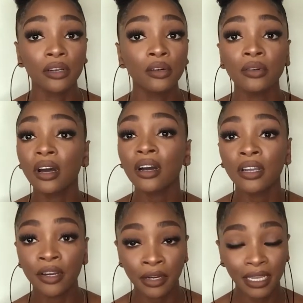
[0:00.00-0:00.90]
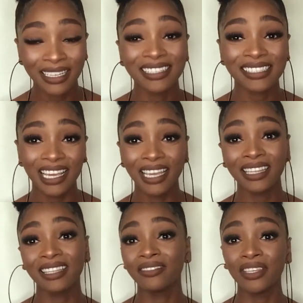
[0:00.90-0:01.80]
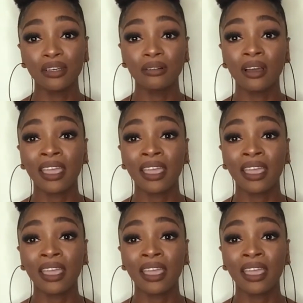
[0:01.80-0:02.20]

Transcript: Don't hug her inside the vehicle.